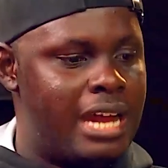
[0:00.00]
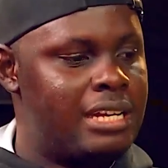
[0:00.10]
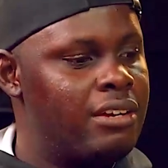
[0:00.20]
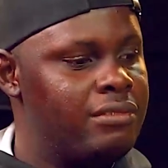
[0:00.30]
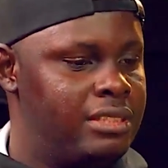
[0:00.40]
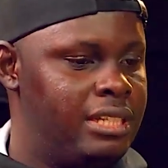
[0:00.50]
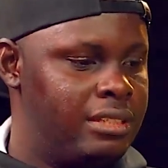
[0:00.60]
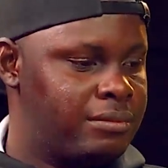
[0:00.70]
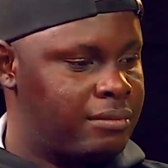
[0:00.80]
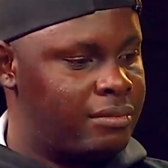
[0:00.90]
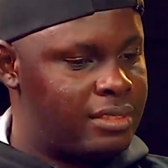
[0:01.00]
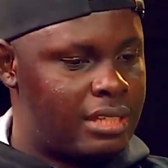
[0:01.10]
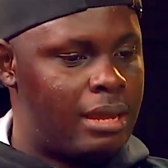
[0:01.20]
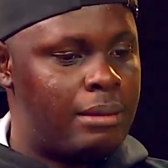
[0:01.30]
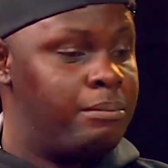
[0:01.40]
at the end of the day,
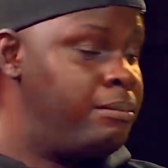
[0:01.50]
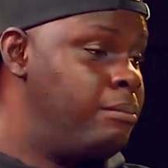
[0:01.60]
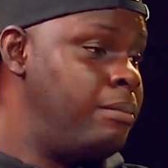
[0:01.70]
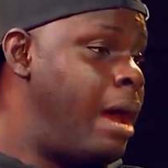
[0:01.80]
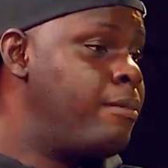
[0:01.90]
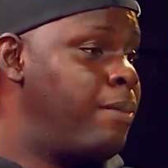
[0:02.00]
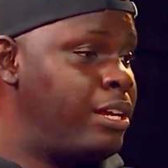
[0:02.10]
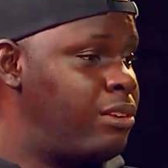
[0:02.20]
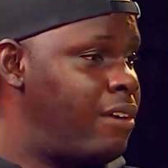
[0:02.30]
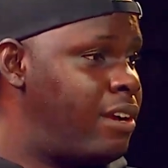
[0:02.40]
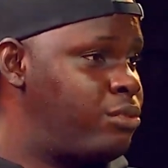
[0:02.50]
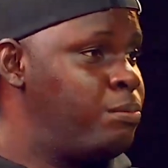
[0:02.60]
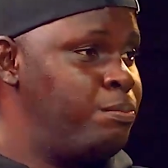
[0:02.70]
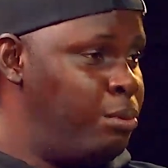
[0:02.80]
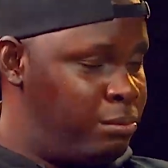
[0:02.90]
I'm a Barcelona fan, so
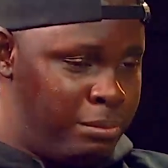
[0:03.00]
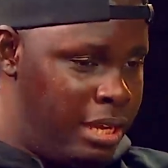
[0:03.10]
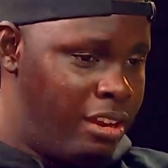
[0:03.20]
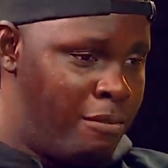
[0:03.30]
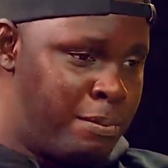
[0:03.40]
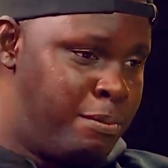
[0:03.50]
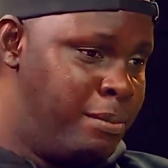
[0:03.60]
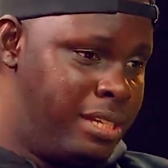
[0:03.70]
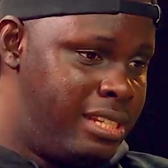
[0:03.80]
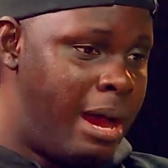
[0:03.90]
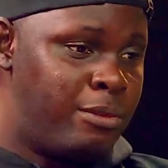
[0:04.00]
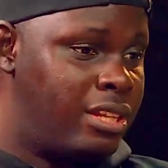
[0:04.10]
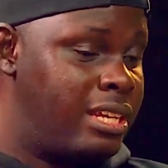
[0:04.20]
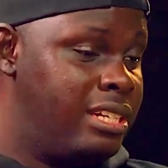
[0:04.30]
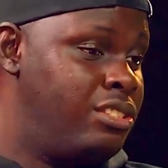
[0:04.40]
a lot of people may say I'm not
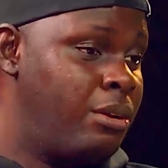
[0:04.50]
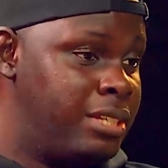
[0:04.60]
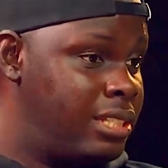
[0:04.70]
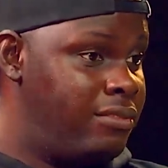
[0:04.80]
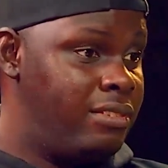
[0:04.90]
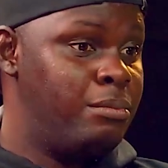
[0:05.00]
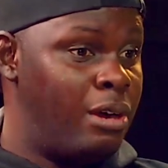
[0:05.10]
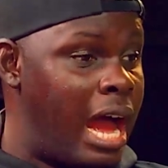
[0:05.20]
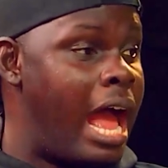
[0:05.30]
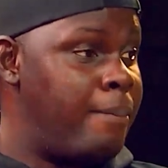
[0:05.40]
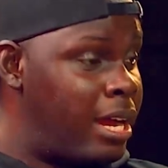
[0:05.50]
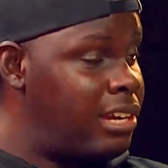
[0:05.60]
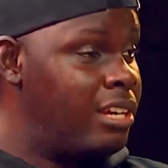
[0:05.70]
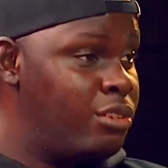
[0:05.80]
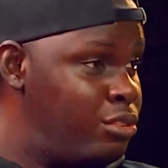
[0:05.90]
taking this objectively, but I'm
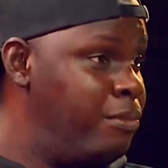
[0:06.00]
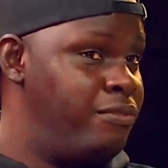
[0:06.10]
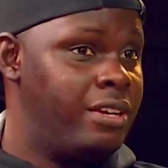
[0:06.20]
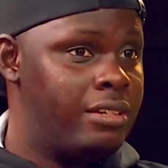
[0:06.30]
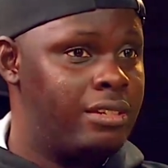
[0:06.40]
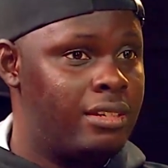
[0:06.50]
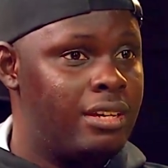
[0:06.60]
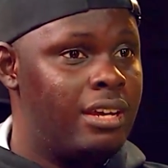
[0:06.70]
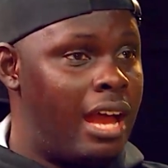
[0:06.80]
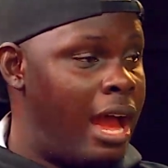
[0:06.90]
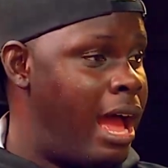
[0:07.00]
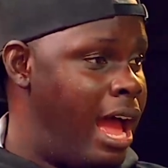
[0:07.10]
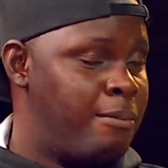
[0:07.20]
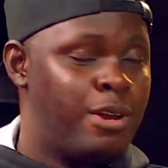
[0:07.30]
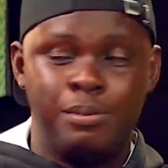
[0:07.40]
actually going to be...
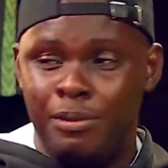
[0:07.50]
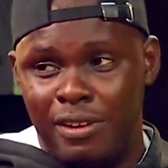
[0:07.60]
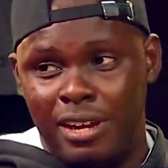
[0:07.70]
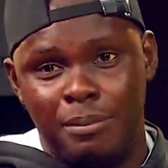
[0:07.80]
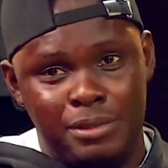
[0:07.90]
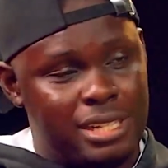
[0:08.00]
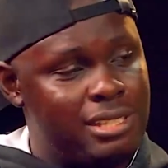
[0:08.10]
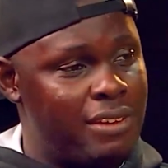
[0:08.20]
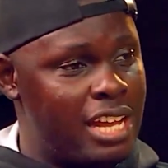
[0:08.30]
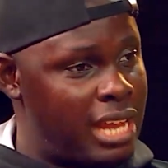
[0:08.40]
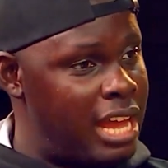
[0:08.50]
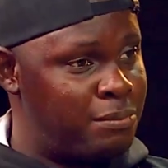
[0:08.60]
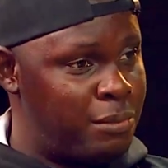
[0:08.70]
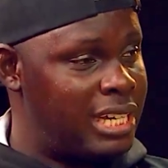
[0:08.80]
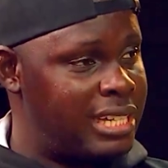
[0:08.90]
I'm going to be very objective as
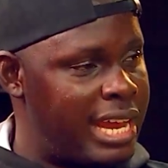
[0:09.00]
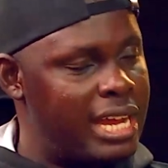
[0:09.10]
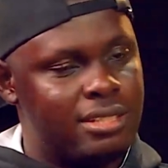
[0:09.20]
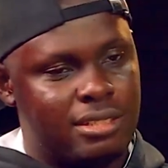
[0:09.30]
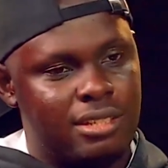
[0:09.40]
much as I can.